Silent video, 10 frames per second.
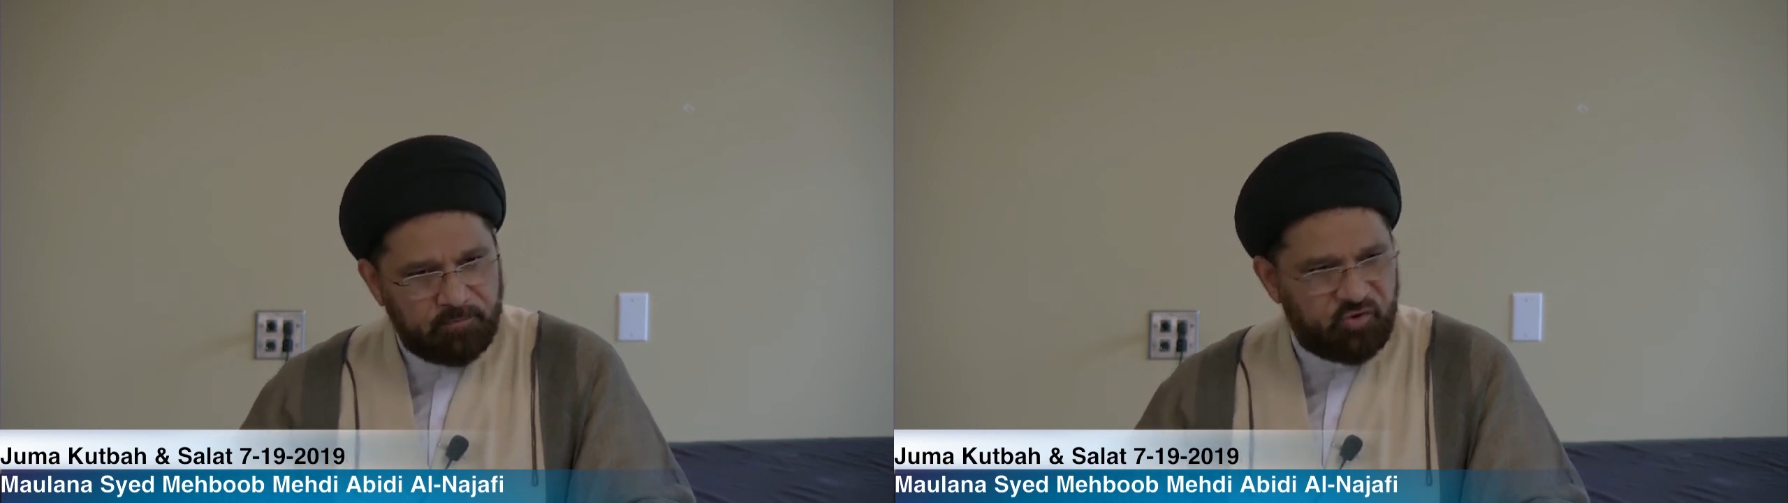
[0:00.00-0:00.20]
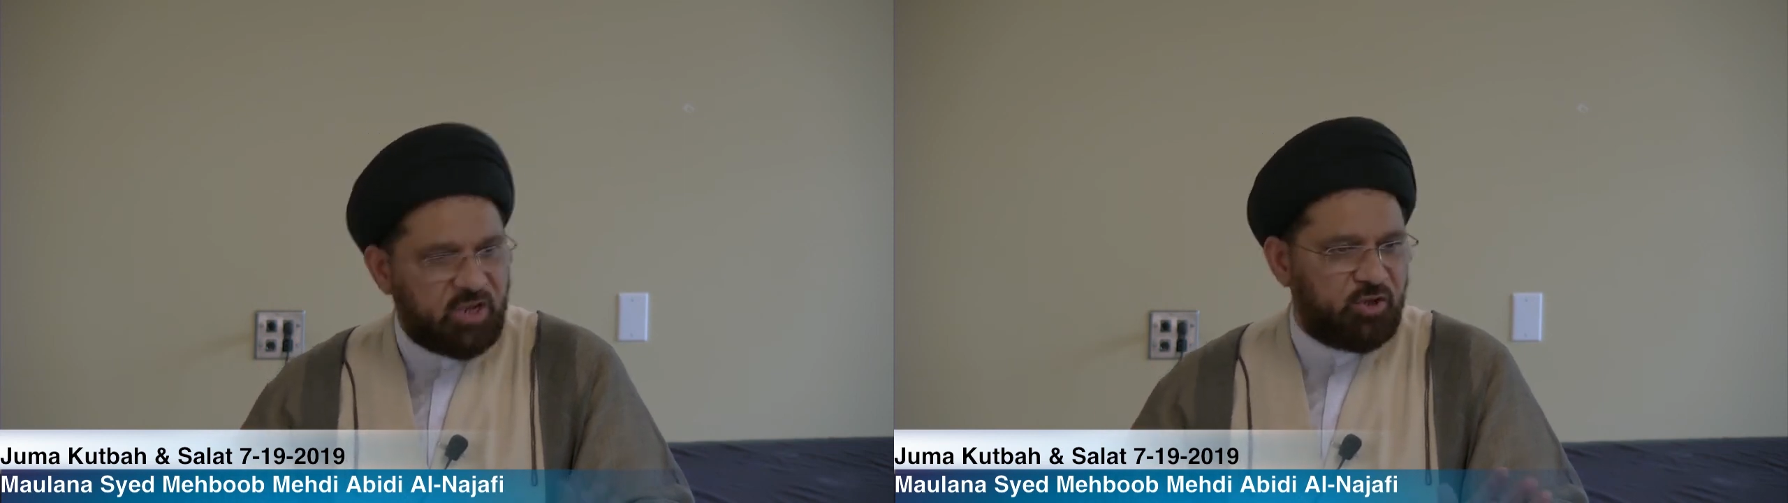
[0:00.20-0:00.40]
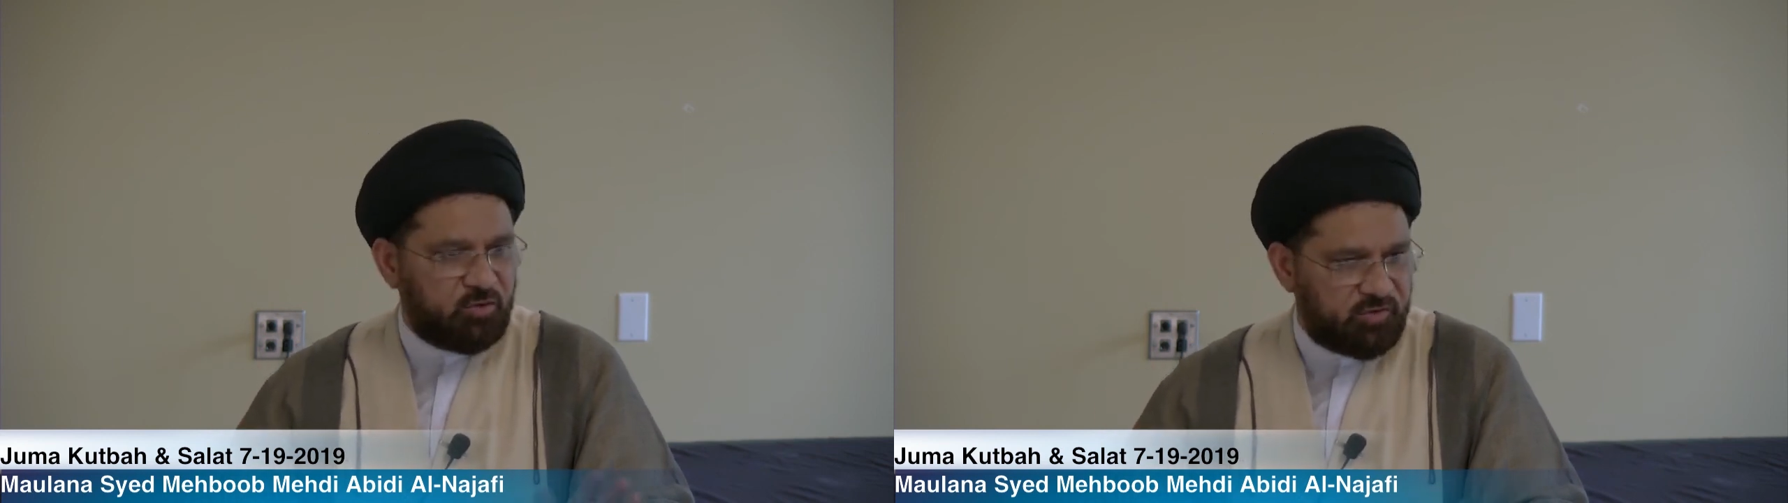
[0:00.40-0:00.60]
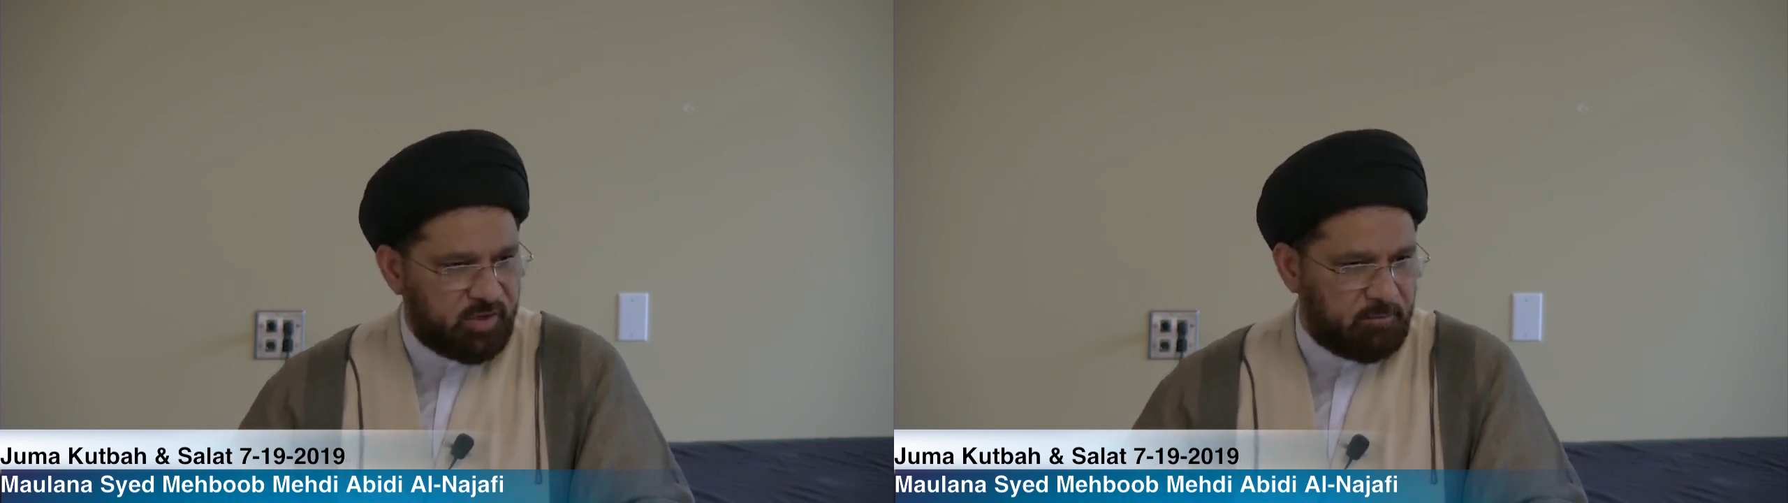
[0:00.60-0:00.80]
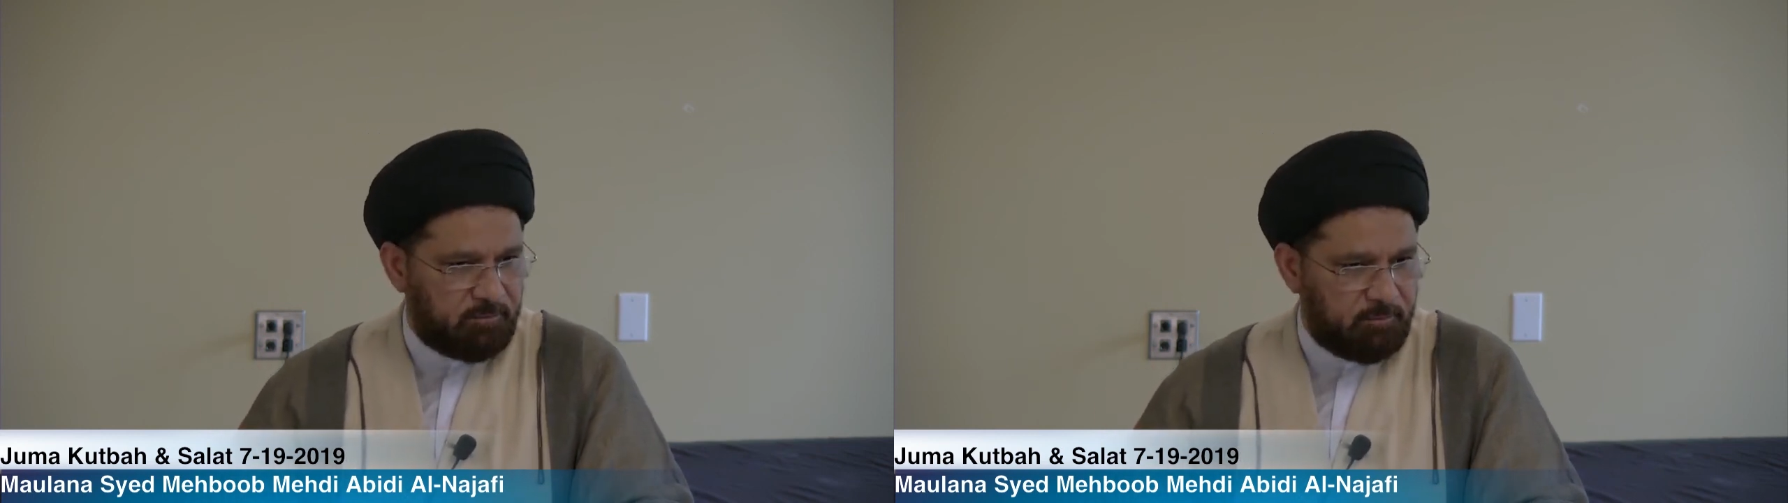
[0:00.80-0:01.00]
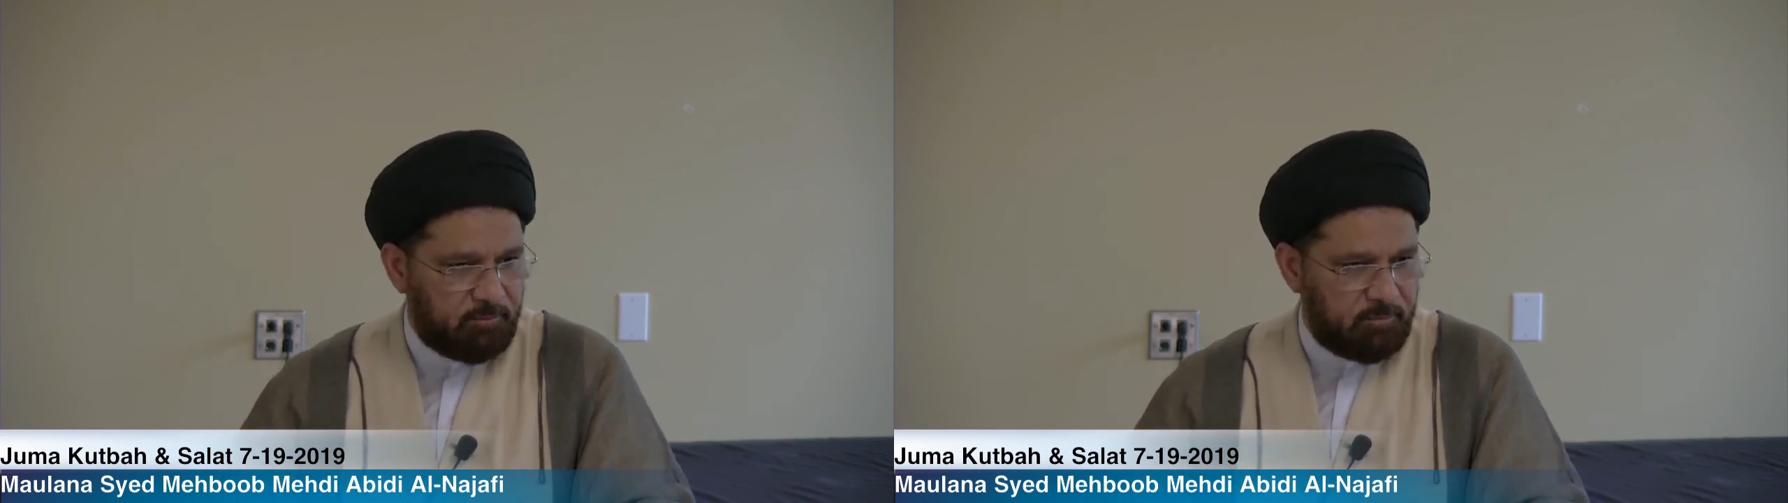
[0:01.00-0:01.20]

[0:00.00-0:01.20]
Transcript: Check yourself.